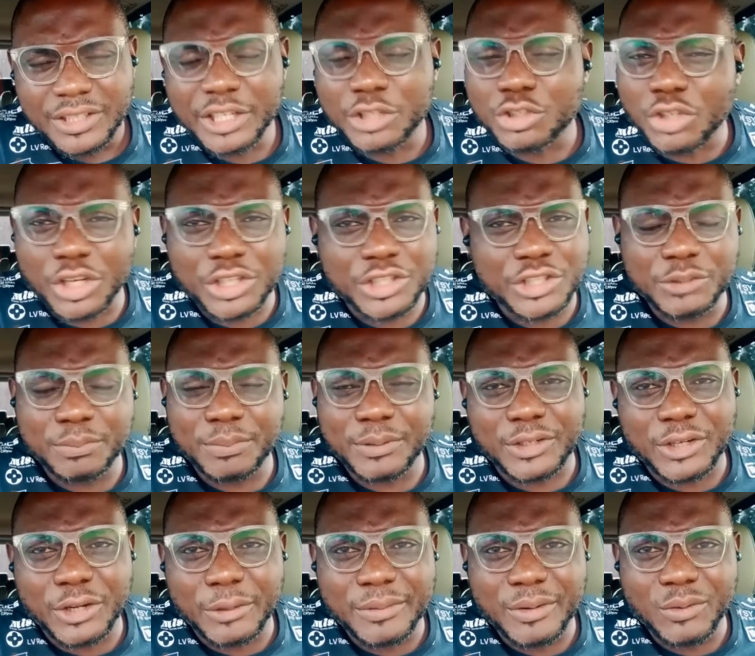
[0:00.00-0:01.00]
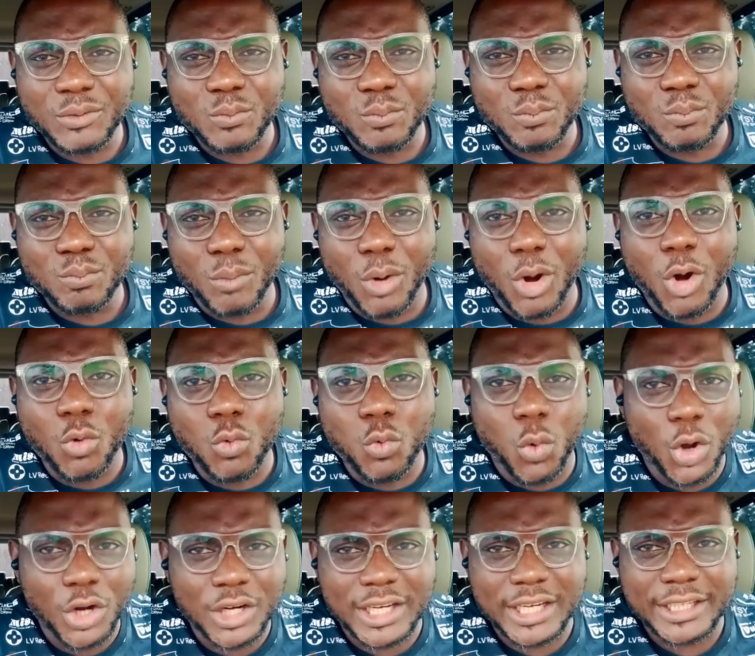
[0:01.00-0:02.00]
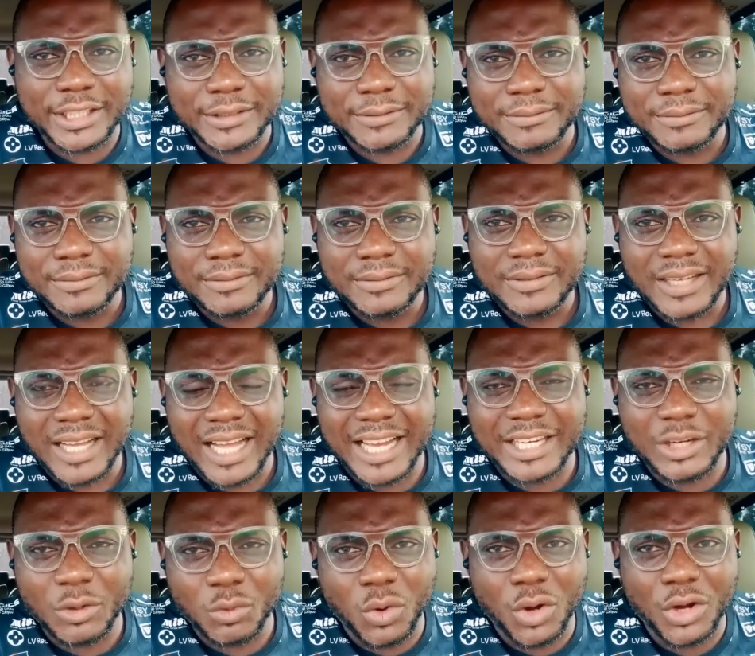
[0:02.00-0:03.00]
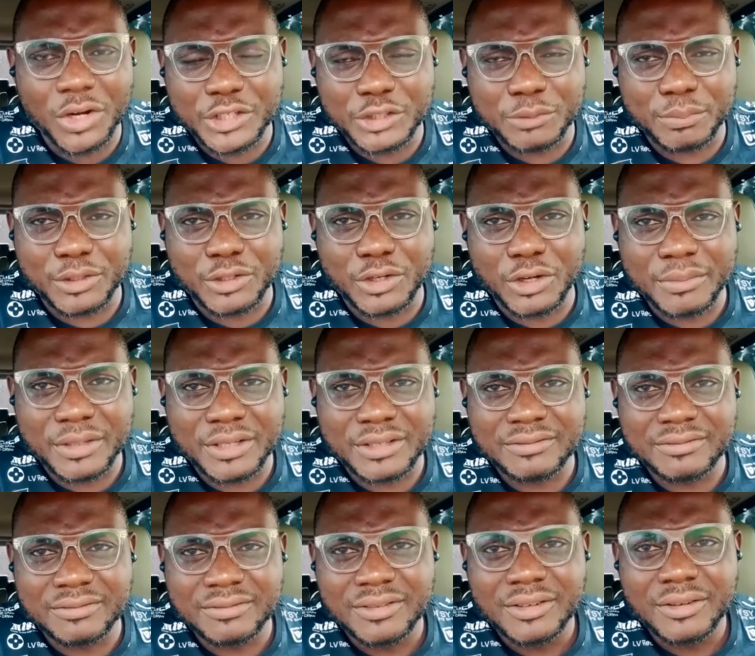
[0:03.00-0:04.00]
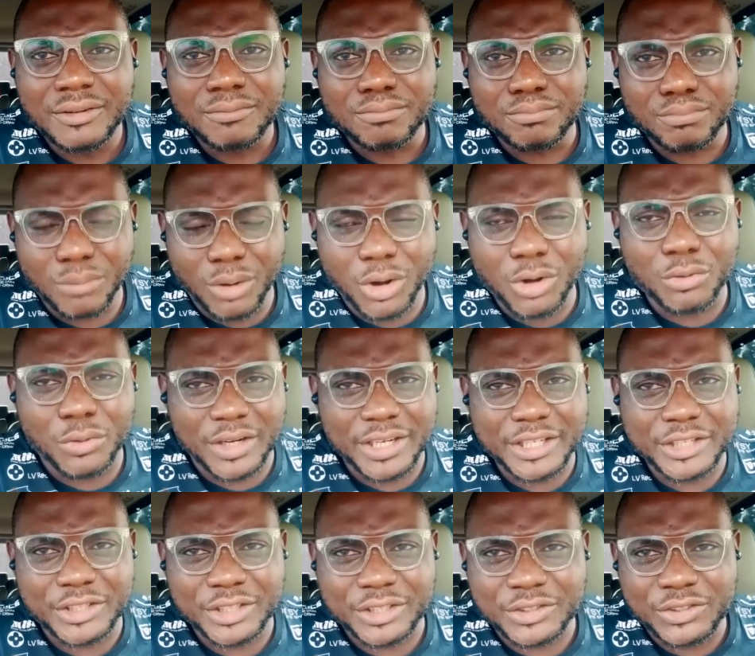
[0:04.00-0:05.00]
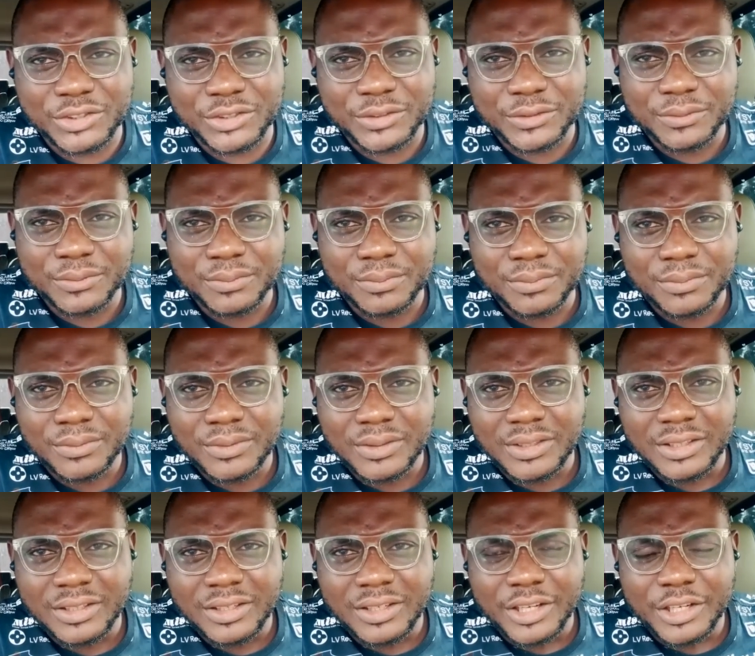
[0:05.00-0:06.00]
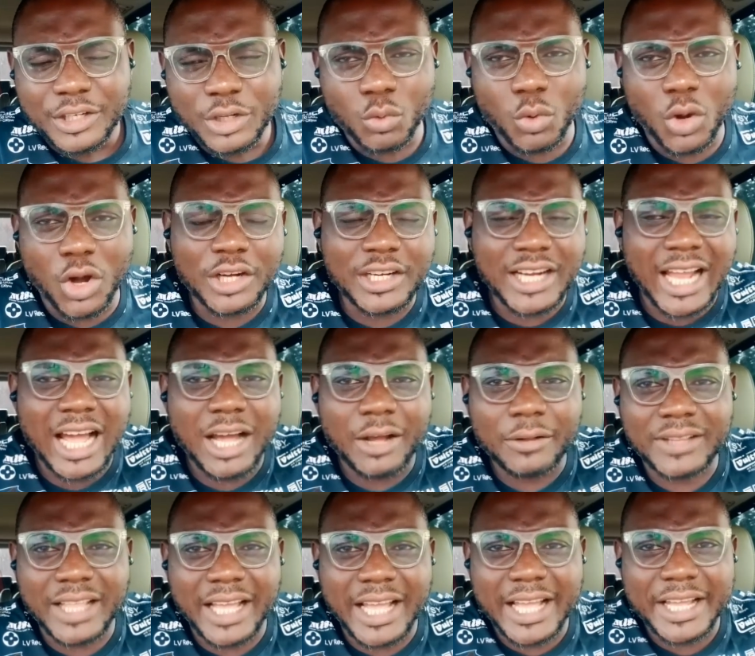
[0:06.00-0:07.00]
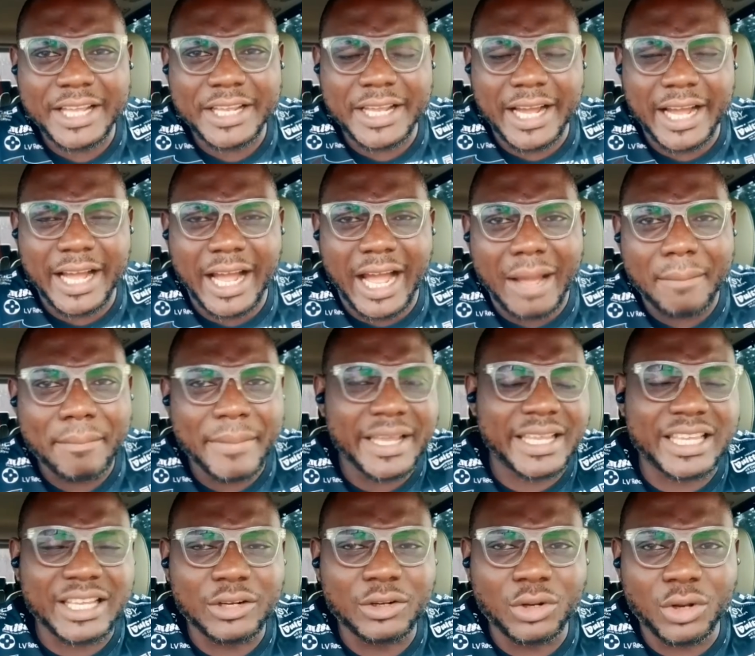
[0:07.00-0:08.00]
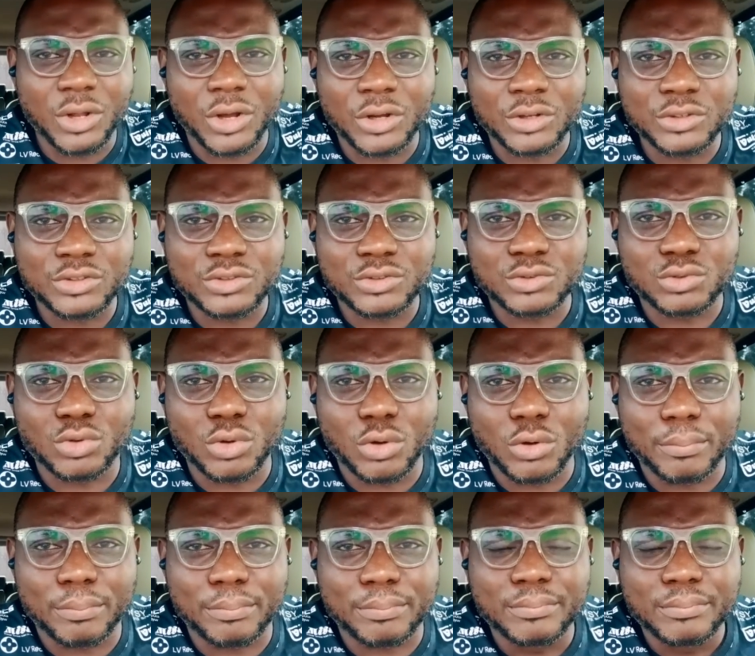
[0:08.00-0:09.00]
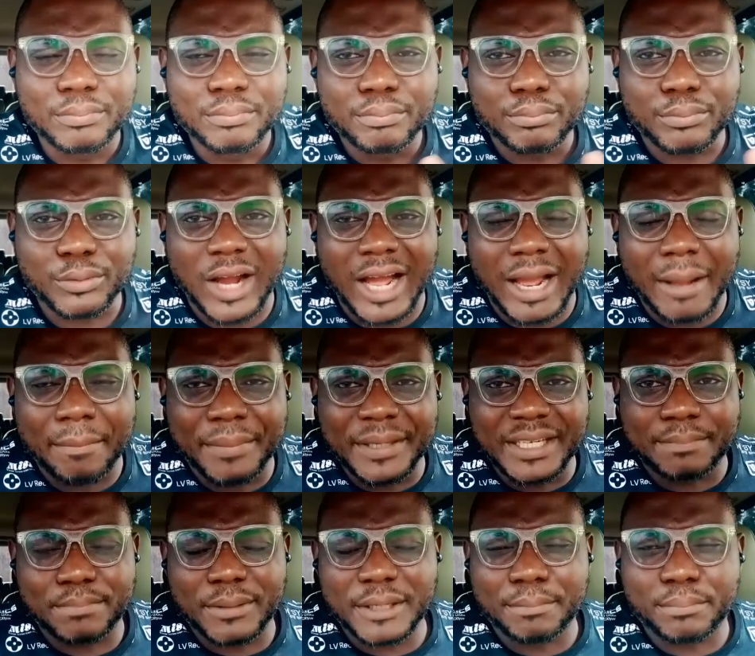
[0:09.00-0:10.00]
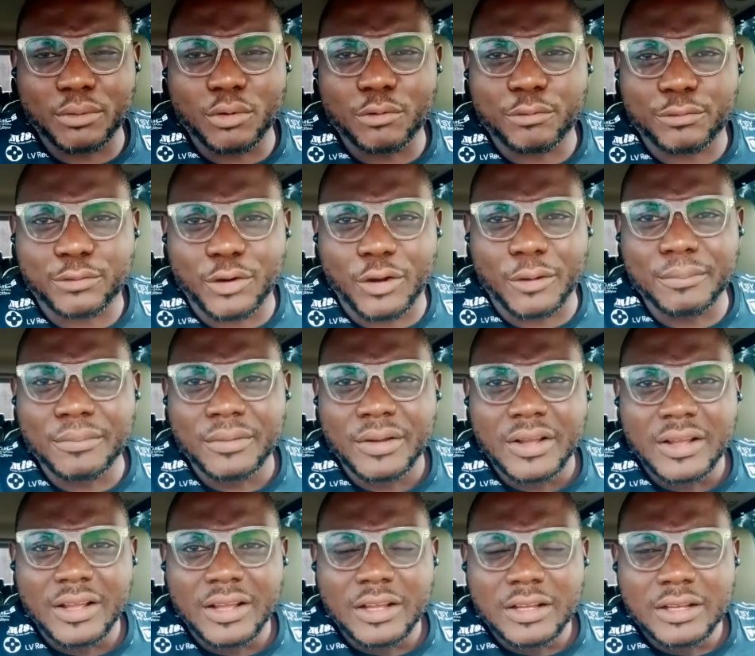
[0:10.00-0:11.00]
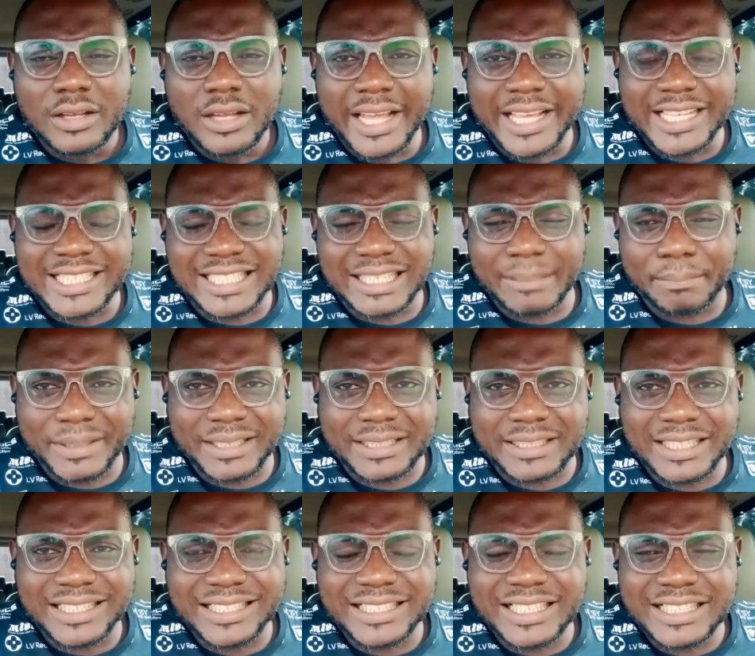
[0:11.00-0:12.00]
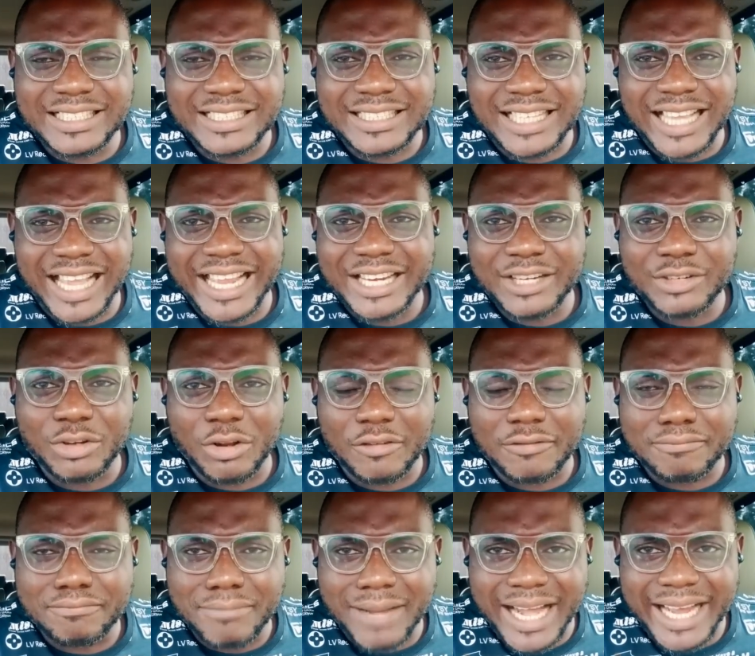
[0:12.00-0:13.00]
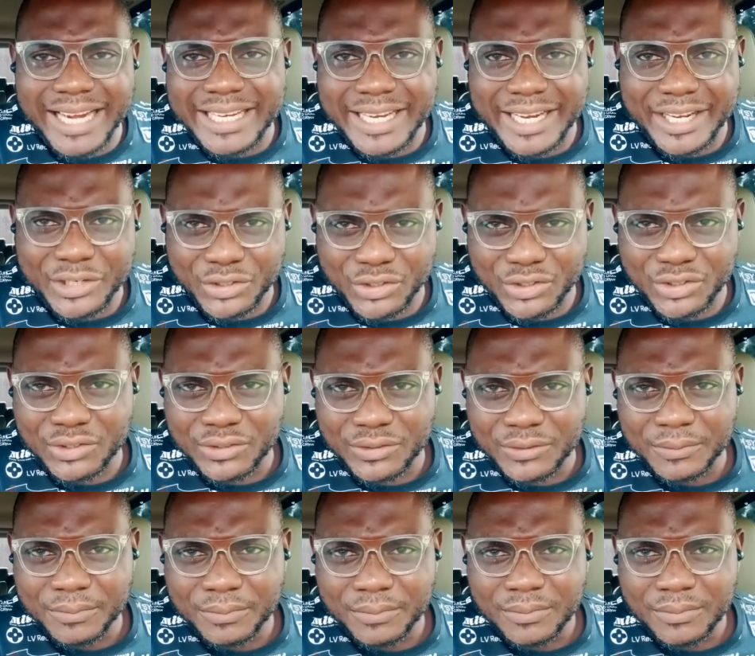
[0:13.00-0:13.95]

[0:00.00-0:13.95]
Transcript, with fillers: The church is becoming more worldly, and the world is becoming more religious. The world out there are making laws to prohibit people from exhibiting this kind of madness